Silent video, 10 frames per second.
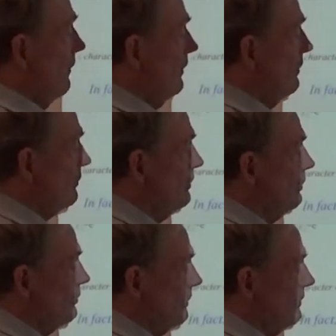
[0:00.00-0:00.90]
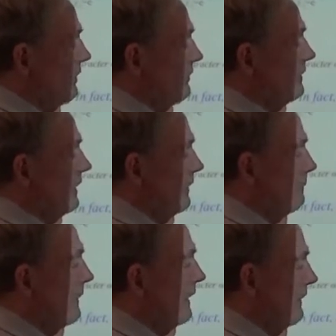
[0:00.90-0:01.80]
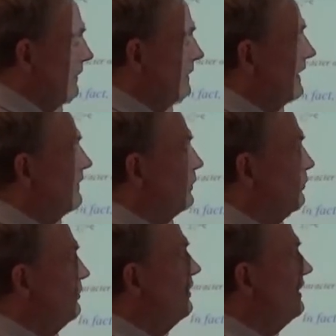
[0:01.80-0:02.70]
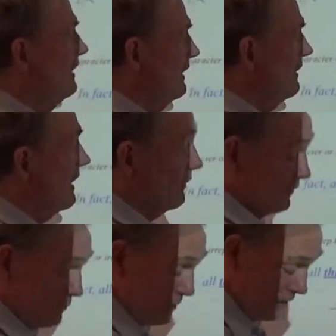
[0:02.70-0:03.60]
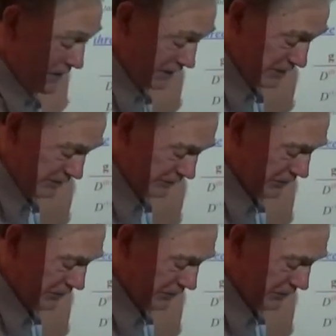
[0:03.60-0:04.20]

These are usually designated by the letter D. don't know where that got